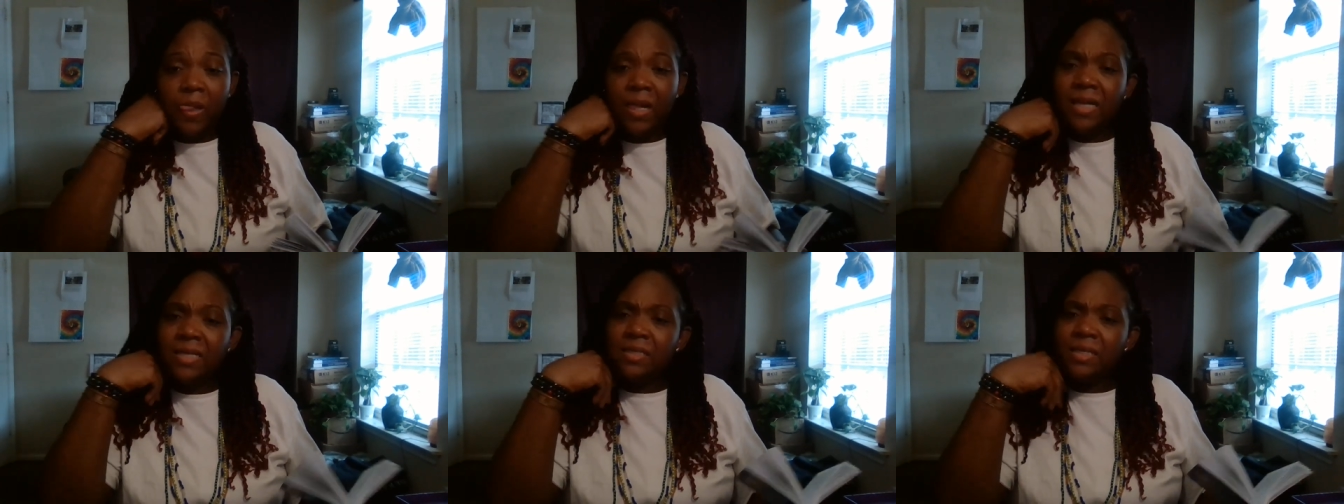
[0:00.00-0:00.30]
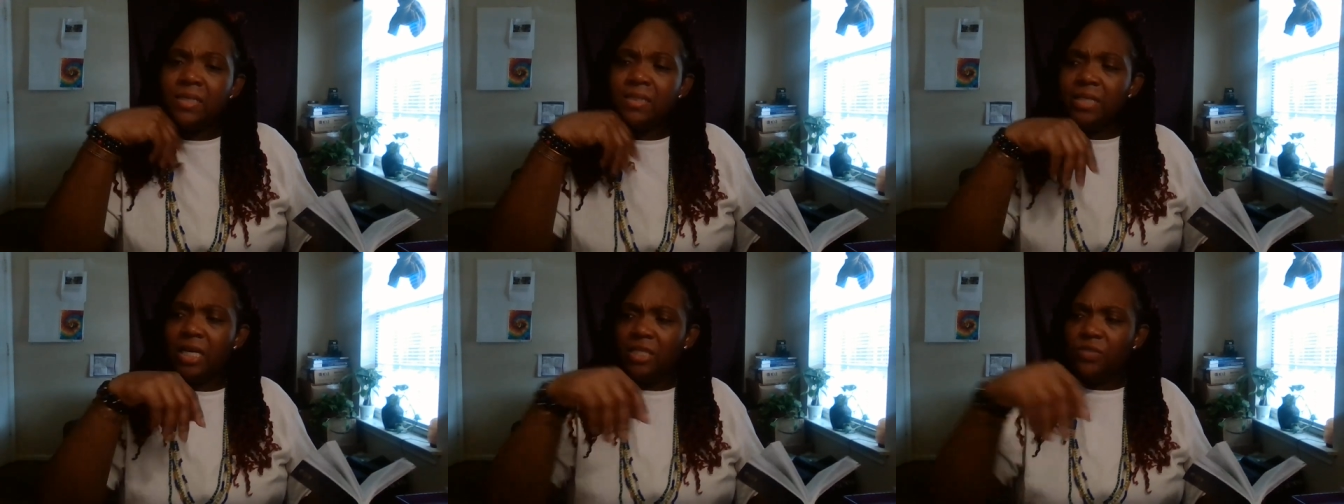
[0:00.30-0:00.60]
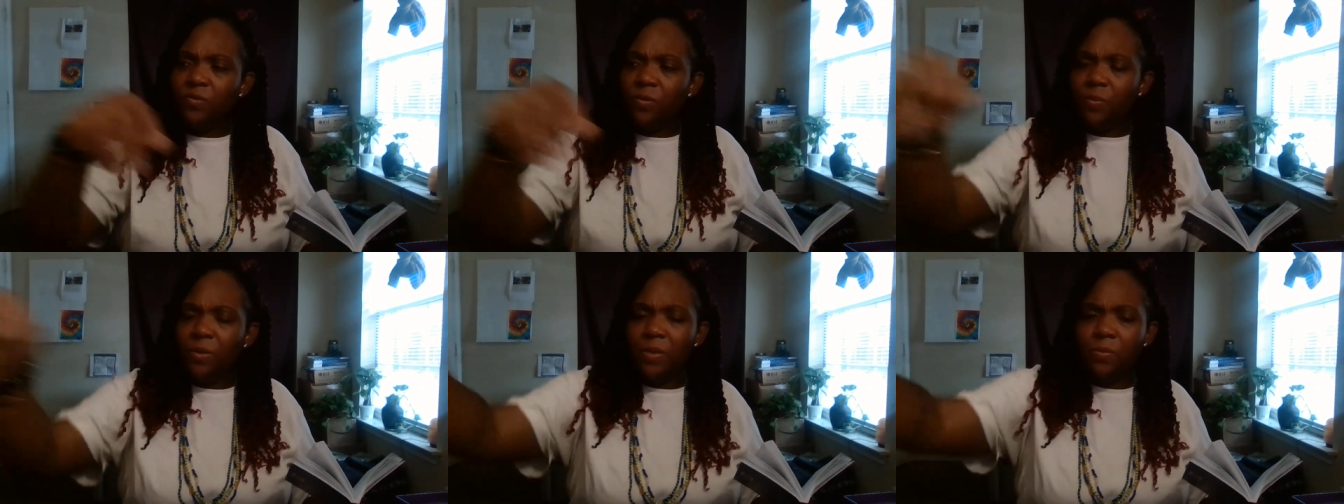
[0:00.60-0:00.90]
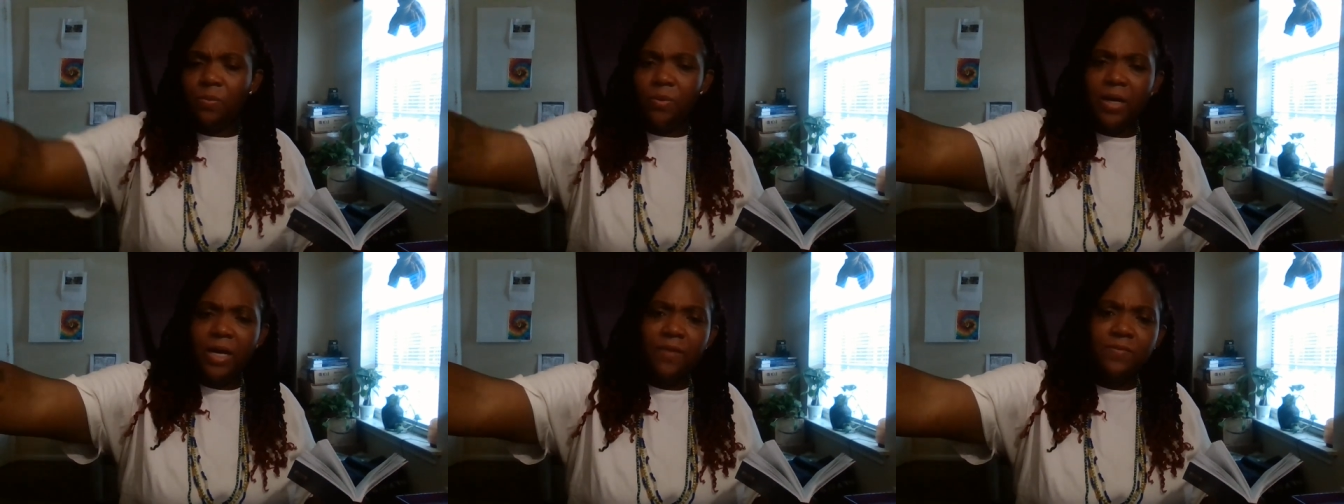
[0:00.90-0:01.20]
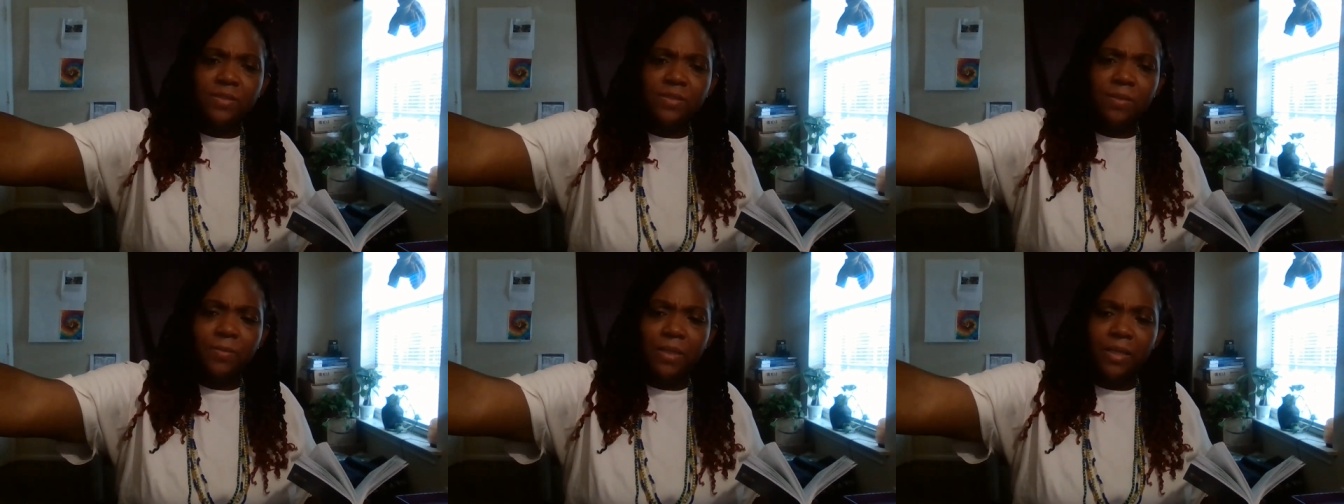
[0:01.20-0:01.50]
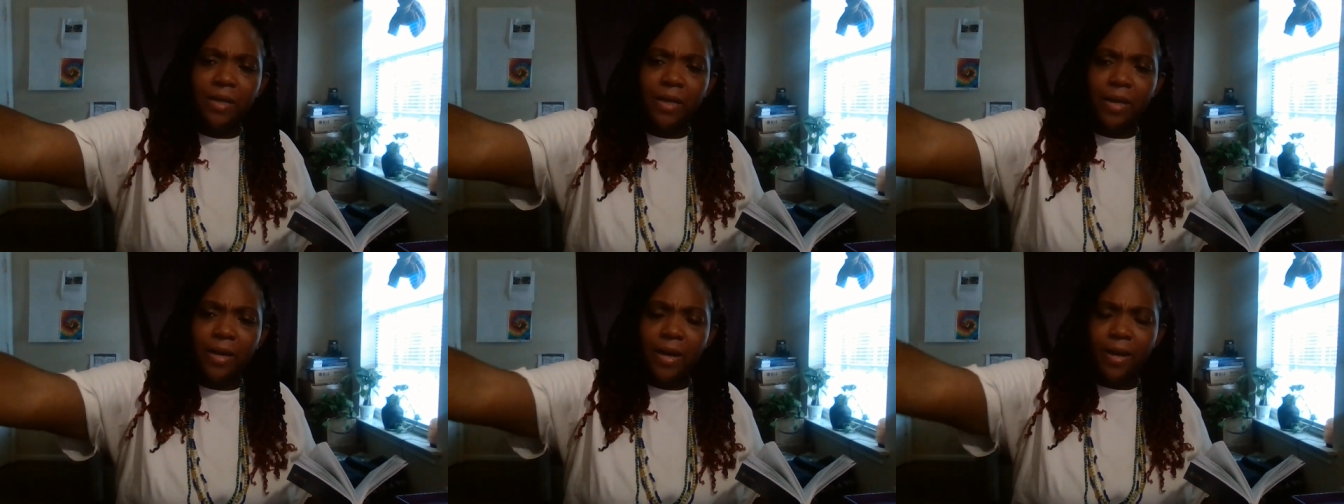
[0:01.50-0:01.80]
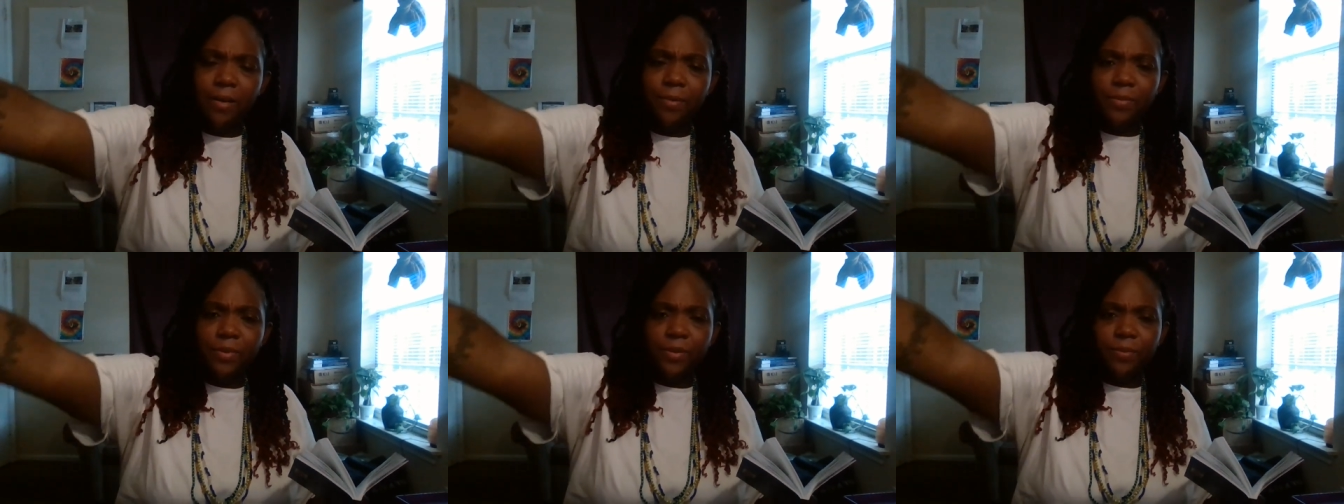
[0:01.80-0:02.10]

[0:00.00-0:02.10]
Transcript: Successful people have something in common.